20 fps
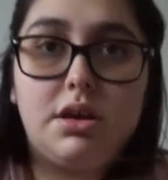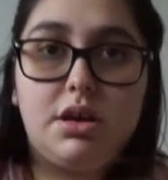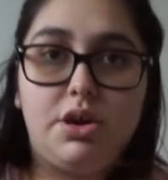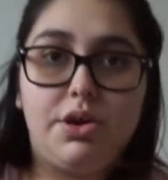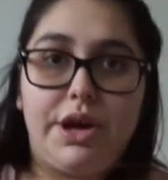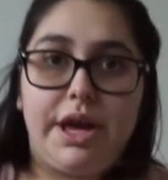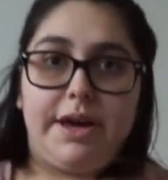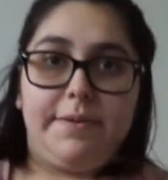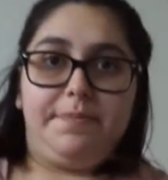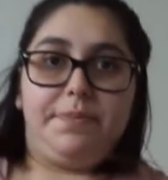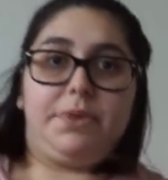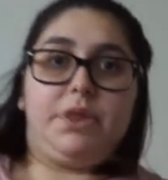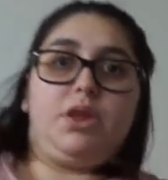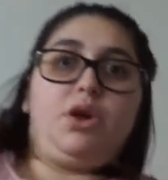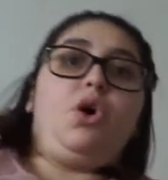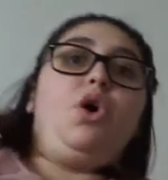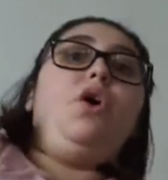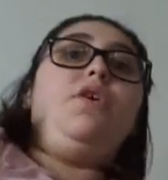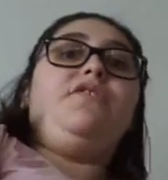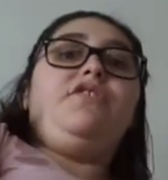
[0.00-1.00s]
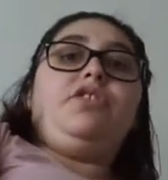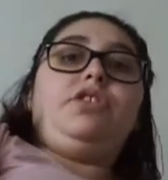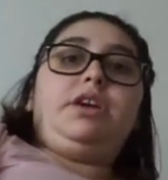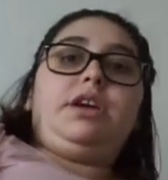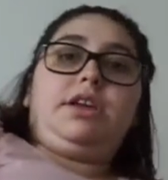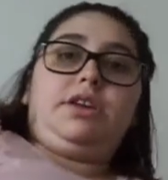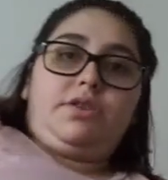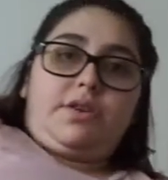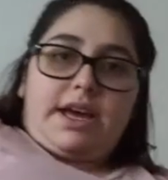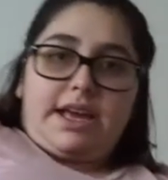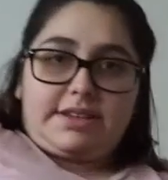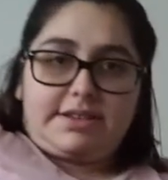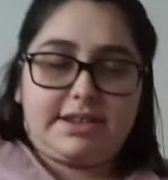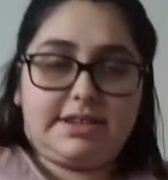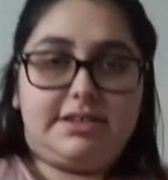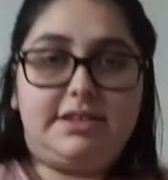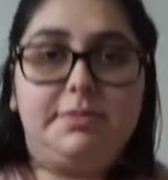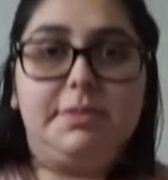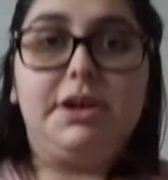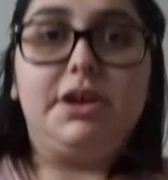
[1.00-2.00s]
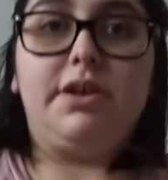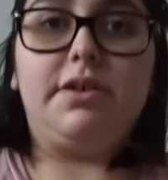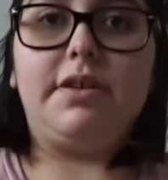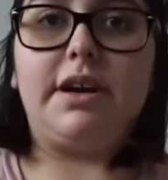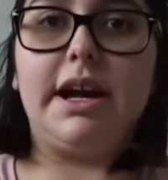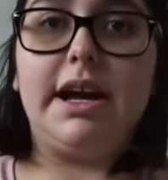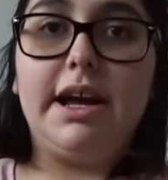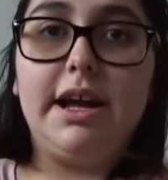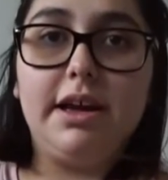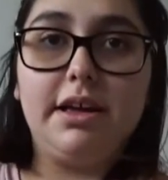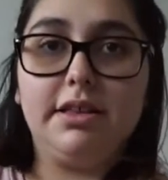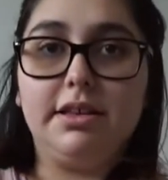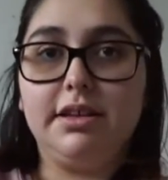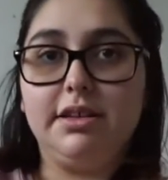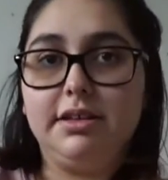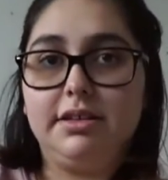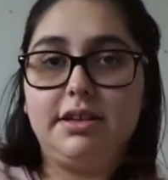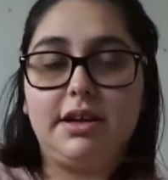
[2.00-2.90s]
Okay, hopefully you guys can see me all right. This is